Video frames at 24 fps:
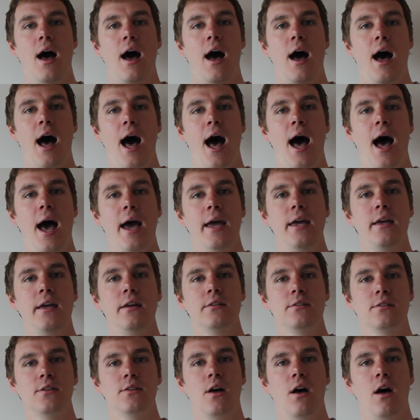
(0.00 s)
I
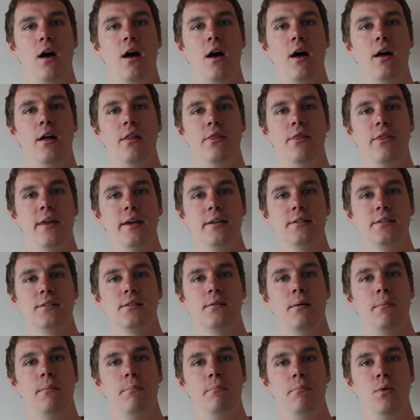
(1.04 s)
saw
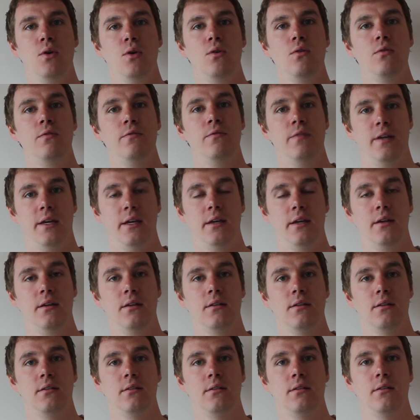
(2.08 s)
this
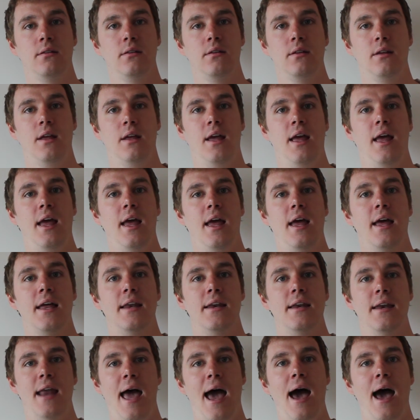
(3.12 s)
movie,
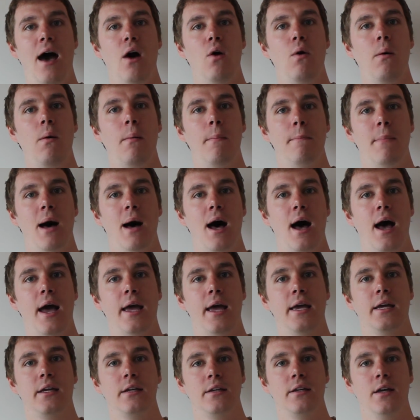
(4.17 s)
now
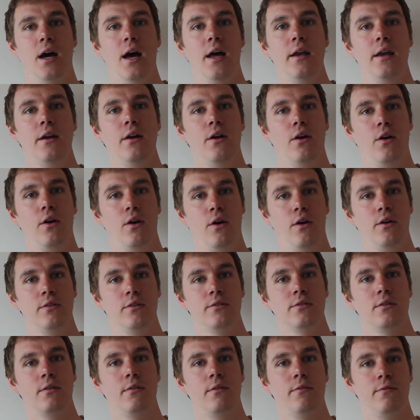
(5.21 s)
my gut
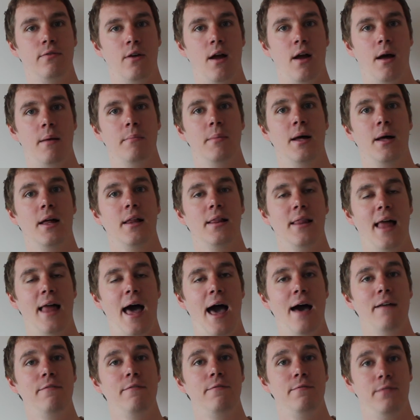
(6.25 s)
hurts from
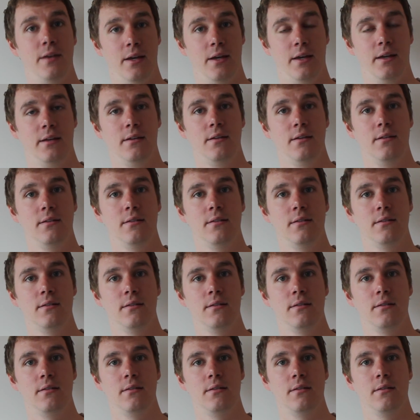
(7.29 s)
laughing.
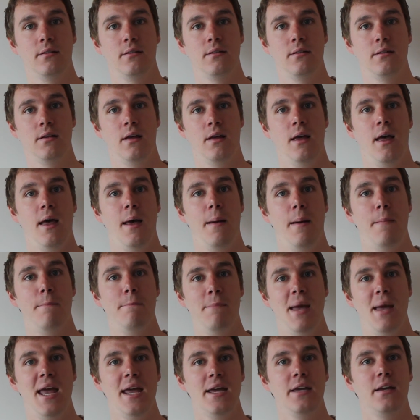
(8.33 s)

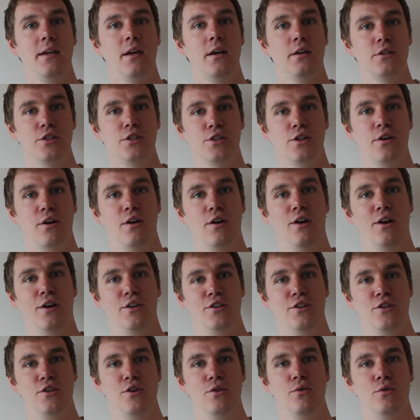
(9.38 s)
Make sure
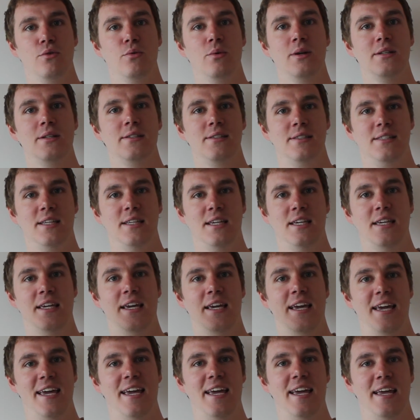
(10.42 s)
you
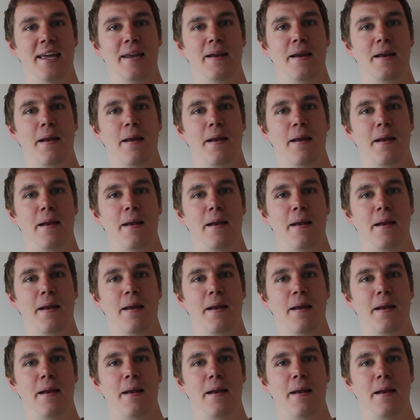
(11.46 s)
see it.